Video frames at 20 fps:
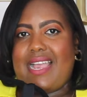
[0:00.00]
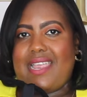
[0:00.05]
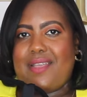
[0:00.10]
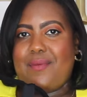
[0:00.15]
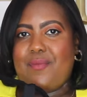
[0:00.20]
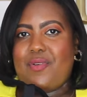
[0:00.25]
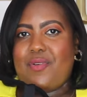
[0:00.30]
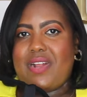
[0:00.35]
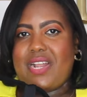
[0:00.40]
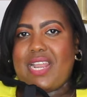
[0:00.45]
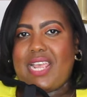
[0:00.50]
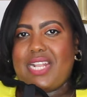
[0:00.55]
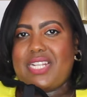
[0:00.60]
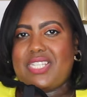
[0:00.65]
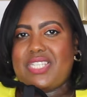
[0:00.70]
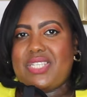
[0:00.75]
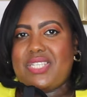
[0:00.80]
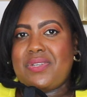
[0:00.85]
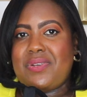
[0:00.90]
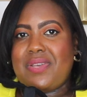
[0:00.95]
am wearing a
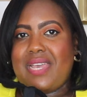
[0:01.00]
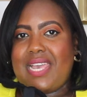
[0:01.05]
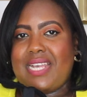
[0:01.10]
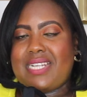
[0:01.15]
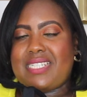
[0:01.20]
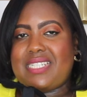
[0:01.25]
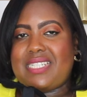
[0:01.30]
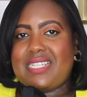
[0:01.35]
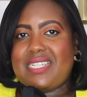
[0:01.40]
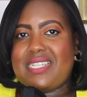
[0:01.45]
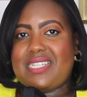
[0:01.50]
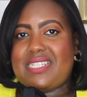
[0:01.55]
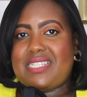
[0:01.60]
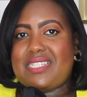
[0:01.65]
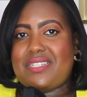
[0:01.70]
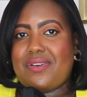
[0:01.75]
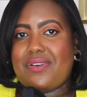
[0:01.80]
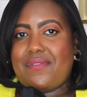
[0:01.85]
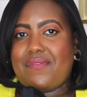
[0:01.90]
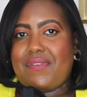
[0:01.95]
2X in the
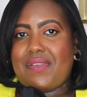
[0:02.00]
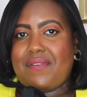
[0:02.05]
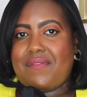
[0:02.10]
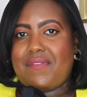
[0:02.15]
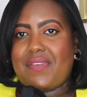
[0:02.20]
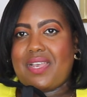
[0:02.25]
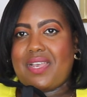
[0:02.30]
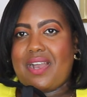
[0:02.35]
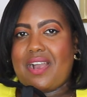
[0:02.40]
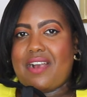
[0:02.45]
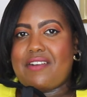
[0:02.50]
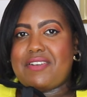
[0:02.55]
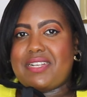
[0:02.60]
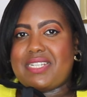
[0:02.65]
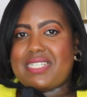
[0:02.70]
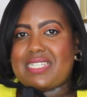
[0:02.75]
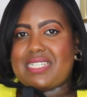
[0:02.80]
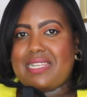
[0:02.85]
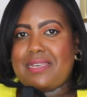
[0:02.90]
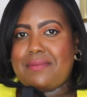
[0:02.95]
Sofia
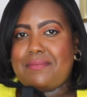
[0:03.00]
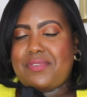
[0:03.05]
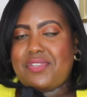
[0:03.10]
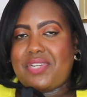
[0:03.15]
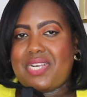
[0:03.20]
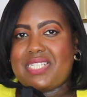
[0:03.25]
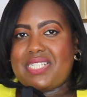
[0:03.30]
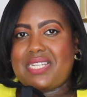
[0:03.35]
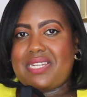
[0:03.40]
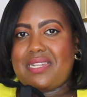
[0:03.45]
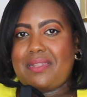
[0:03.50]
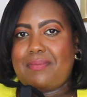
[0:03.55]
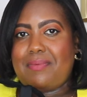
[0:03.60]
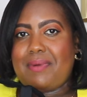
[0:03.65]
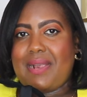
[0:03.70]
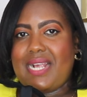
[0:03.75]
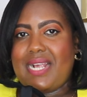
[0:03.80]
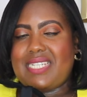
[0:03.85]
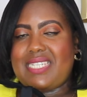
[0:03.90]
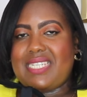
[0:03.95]
Vergara slip dress and the
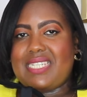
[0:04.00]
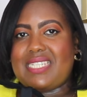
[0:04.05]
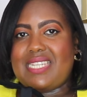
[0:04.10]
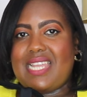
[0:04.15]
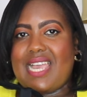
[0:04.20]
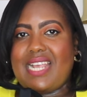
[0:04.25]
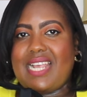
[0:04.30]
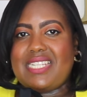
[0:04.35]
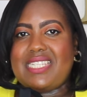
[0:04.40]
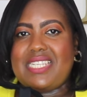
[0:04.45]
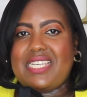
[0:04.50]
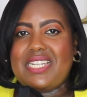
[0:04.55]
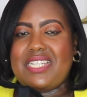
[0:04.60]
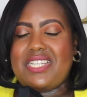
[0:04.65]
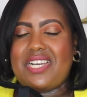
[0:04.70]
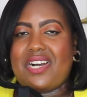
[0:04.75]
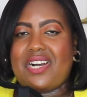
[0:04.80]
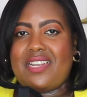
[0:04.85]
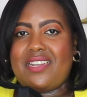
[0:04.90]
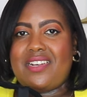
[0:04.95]
price is
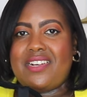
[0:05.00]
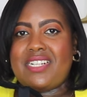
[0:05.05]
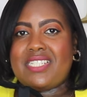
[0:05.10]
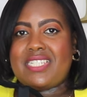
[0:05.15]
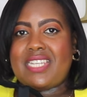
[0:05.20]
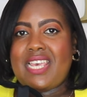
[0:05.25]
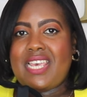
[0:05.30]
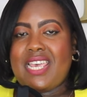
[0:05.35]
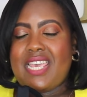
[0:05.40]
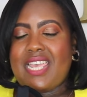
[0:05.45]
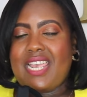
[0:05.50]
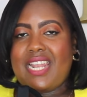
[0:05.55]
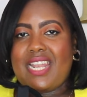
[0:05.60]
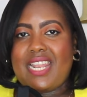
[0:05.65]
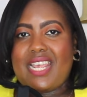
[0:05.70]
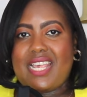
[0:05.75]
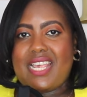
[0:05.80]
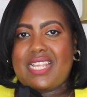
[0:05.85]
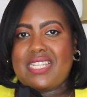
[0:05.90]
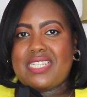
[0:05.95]
$19.
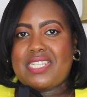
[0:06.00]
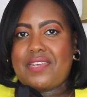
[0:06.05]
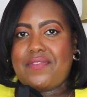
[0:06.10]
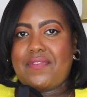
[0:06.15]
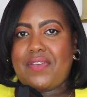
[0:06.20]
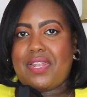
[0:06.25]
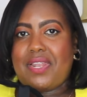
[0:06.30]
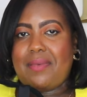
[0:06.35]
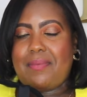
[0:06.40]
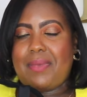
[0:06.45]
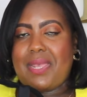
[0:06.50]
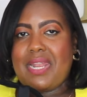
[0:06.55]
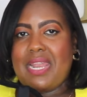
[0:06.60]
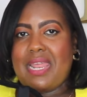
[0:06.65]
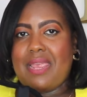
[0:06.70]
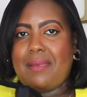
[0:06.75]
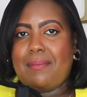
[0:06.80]
It is available in a